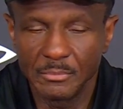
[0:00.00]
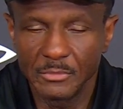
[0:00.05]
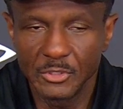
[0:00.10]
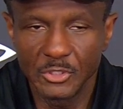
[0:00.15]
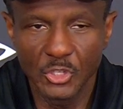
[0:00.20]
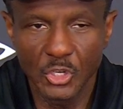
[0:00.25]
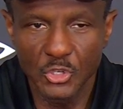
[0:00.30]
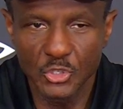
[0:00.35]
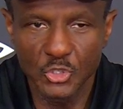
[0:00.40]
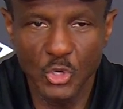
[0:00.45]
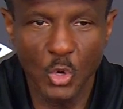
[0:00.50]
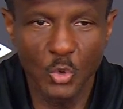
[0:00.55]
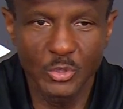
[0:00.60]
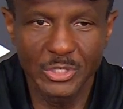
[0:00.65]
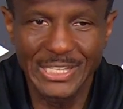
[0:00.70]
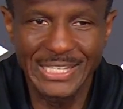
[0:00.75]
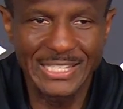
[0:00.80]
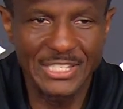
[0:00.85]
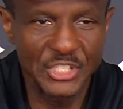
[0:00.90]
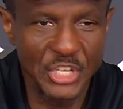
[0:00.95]
There's no
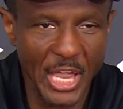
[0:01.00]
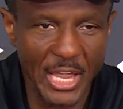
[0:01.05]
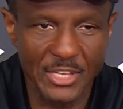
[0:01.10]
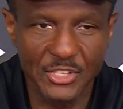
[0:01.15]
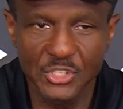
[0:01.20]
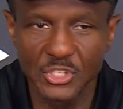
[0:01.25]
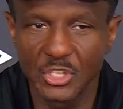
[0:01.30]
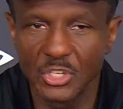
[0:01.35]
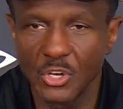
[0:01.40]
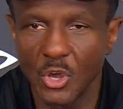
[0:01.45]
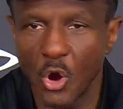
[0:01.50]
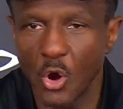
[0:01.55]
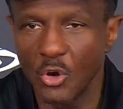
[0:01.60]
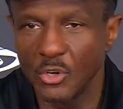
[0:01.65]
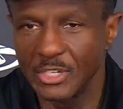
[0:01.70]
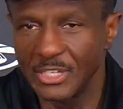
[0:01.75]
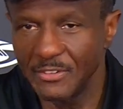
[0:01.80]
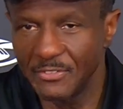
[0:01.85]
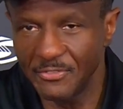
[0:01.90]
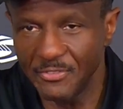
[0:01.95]
dejection
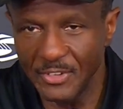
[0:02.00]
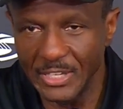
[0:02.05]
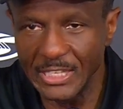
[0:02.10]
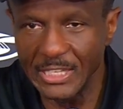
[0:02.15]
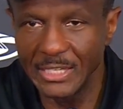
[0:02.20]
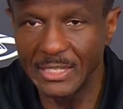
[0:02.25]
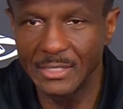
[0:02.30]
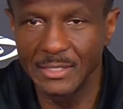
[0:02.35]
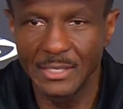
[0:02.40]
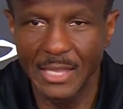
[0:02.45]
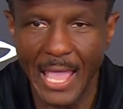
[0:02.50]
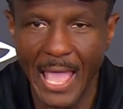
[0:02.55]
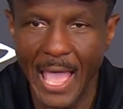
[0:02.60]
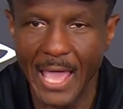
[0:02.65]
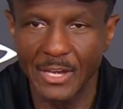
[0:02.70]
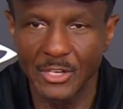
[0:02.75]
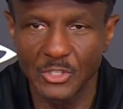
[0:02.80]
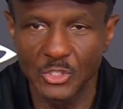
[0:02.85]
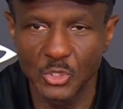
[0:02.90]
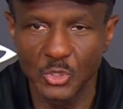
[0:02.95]
or defeated
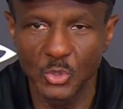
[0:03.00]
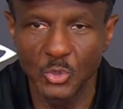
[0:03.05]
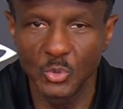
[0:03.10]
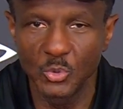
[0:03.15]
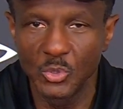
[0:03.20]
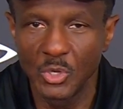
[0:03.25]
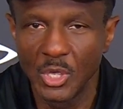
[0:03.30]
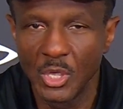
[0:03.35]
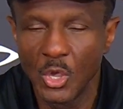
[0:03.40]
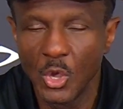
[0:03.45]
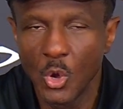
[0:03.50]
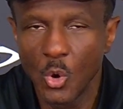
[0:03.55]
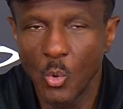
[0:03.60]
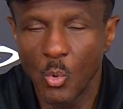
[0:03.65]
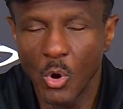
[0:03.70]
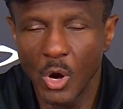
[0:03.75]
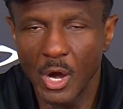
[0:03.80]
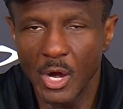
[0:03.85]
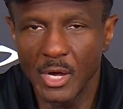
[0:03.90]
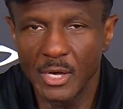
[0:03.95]
attitude.
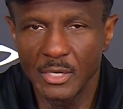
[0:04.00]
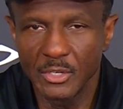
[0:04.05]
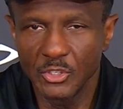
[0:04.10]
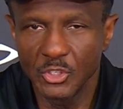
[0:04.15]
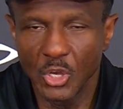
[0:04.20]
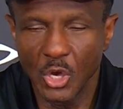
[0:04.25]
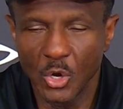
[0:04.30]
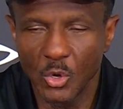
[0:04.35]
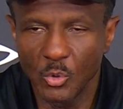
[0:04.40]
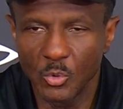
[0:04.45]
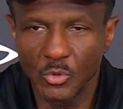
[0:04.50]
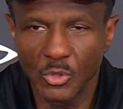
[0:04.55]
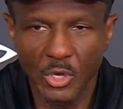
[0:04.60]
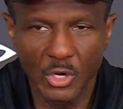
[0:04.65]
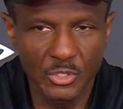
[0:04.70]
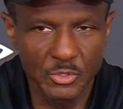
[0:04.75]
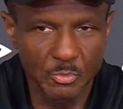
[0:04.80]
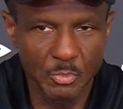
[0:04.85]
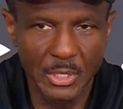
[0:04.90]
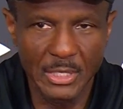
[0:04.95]
Where, you know,
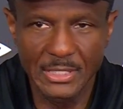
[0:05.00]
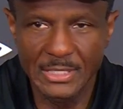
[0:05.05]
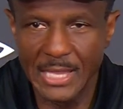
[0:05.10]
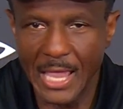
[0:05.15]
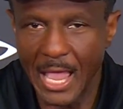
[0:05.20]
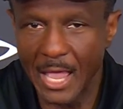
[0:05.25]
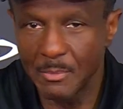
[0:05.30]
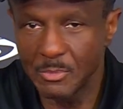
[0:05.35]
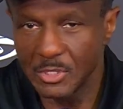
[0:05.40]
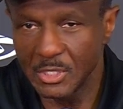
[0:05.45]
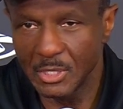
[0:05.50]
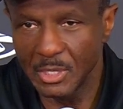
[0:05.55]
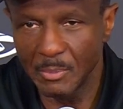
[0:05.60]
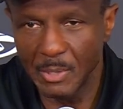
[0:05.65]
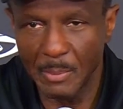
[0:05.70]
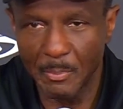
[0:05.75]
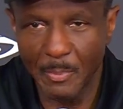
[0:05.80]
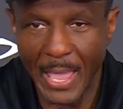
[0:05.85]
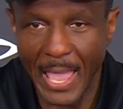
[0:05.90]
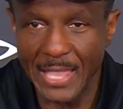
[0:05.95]
there's been times in the
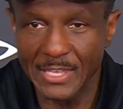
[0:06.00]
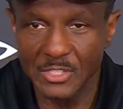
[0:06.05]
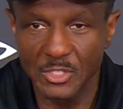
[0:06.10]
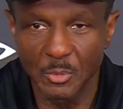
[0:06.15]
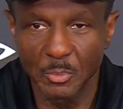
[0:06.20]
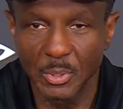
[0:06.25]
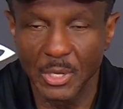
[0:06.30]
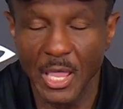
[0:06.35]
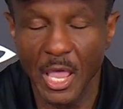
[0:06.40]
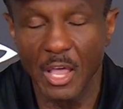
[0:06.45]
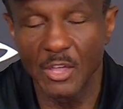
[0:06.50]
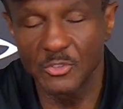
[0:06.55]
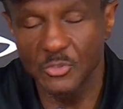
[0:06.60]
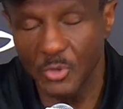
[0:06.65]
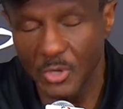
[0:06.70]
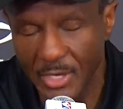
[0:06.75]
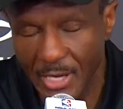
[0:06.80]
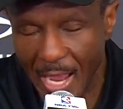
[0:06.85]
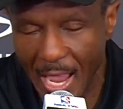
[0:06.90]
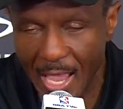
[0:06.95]
past in the playoffs
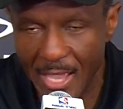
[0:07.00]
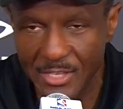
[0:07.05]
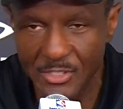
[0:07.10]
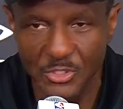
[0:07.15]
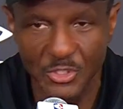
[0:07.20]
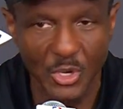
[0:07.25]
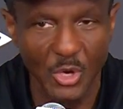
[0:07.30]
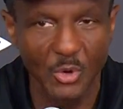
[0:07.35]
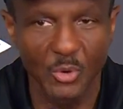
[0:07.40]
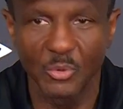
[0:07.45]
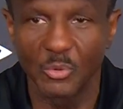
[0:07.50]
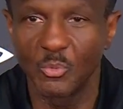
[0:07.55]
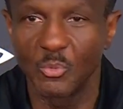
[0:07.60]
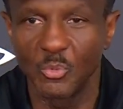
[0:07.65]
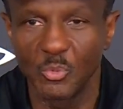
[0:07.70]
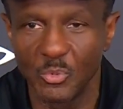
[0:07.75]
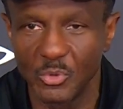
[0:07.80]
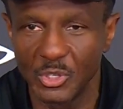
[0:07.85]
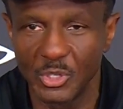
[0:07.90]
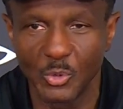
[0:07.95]
where guys, you know,
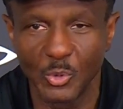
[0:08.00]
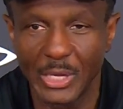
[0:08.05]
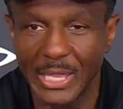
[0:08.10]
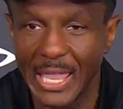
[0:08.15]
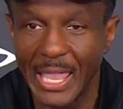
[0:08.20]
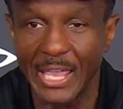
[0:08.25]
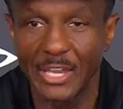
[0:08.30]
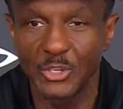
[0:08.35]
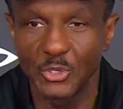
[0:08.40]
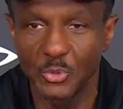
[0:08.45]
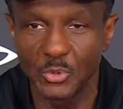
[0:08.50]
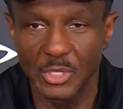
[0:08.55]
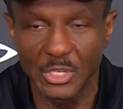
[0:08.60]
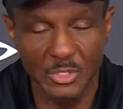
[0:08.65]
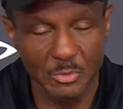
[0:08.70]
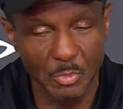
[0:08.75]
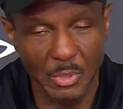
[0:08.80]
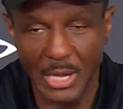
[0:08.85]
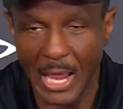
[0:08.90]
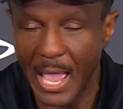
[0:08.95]
you can't do
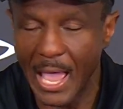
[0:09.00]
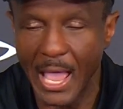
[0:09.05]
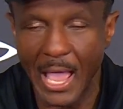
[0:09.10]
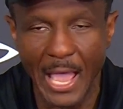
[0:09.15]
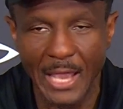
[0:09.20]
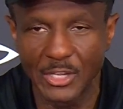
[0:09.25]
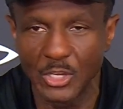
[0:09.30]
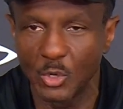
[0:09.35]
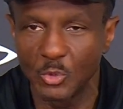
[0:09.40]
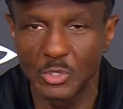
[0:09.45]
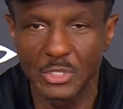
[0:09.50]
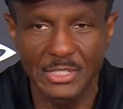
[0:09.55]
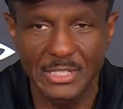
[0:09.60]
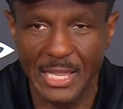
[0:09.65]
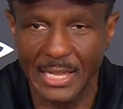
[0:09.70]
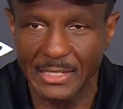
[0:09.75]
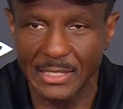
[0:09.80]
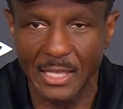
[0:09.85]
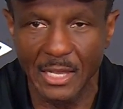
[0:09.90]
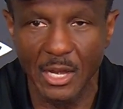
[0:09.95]
this. But I don't
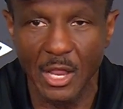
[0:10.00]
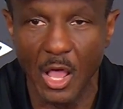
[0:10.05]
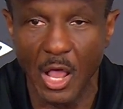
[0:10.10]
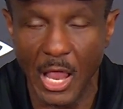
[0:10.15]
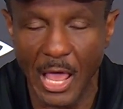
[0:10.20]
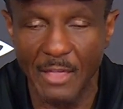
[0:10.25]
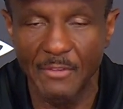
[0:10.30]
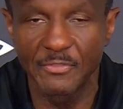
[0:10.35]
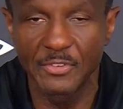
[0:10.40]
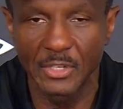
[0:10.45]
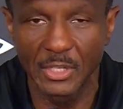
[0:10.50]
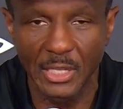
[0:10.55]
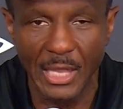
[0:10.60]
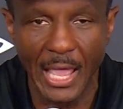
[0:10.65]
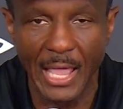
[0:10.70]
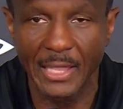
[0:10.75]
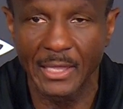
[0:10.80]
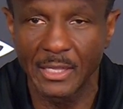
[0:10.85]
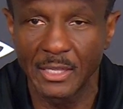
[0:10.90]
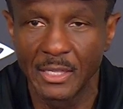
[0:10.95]
detect that at all. I feel
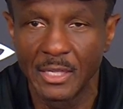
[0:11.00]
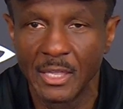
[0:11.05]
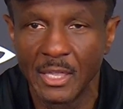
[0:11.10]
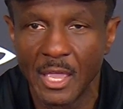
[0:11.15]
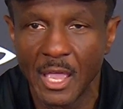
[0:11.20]
like